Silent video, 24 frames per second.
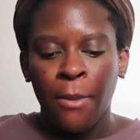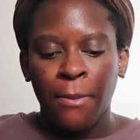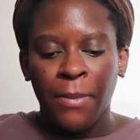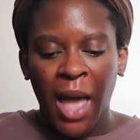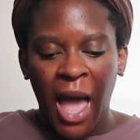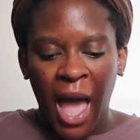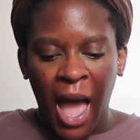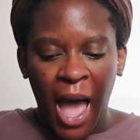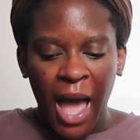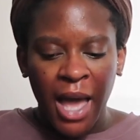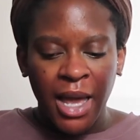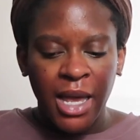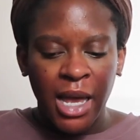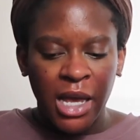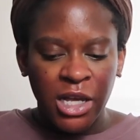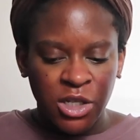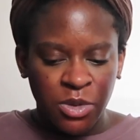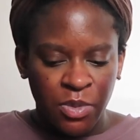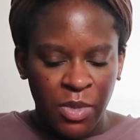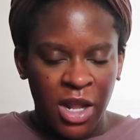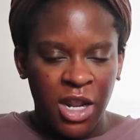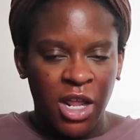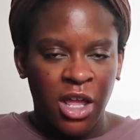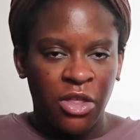pack
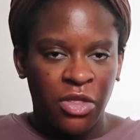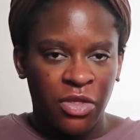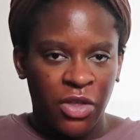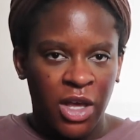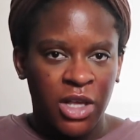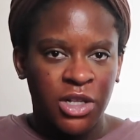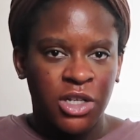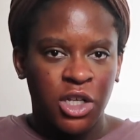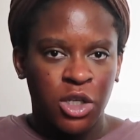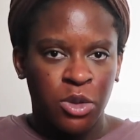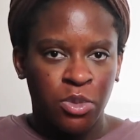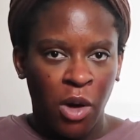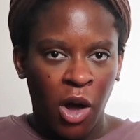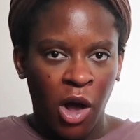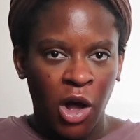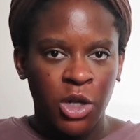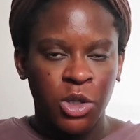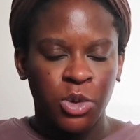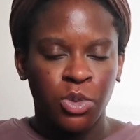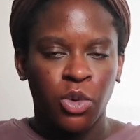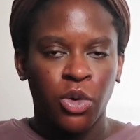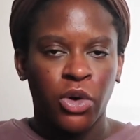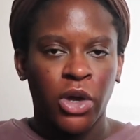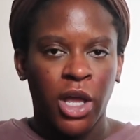as many things as
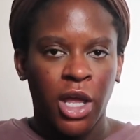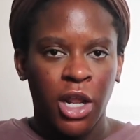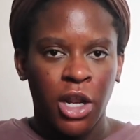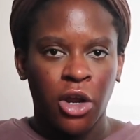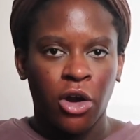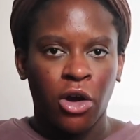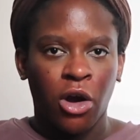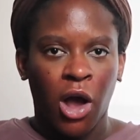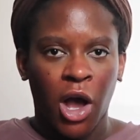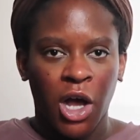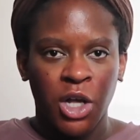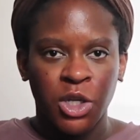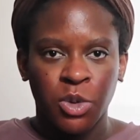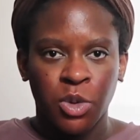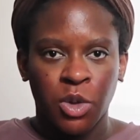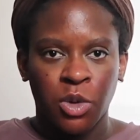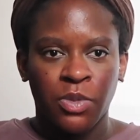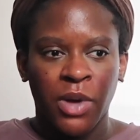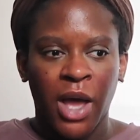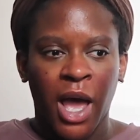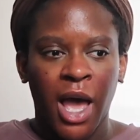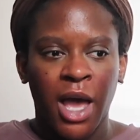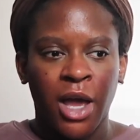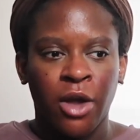possible in your
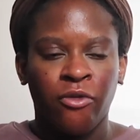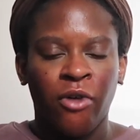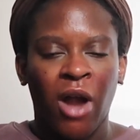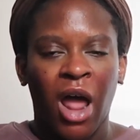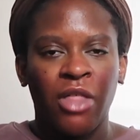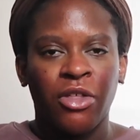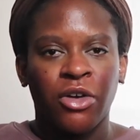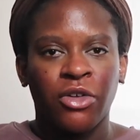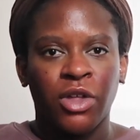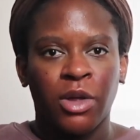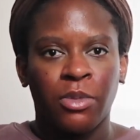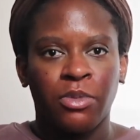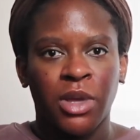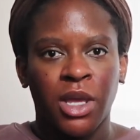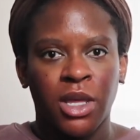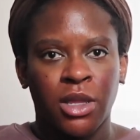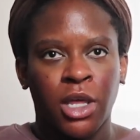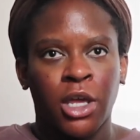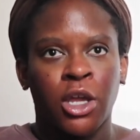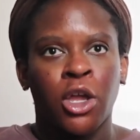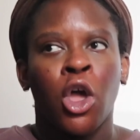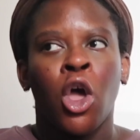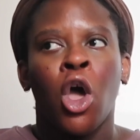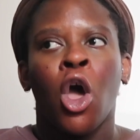hospital bag, rather than being
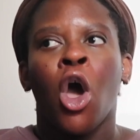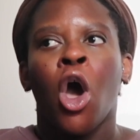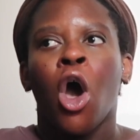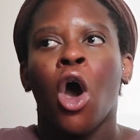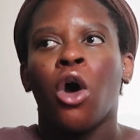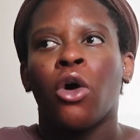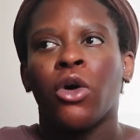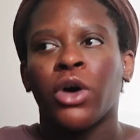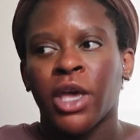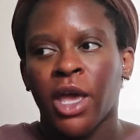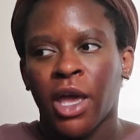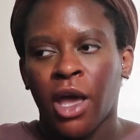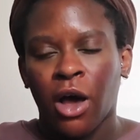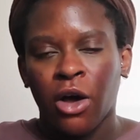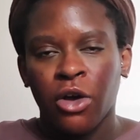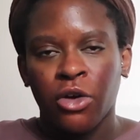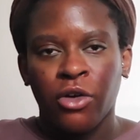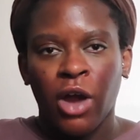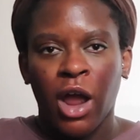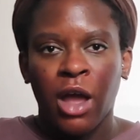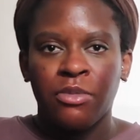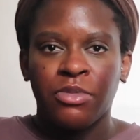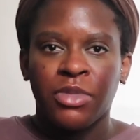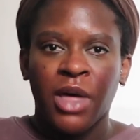like, oh, okay, I'll
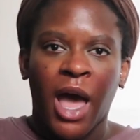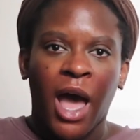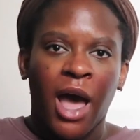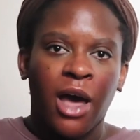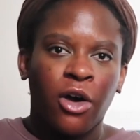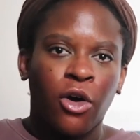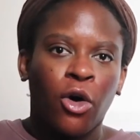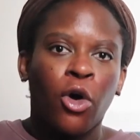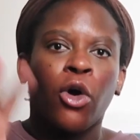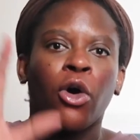grab that.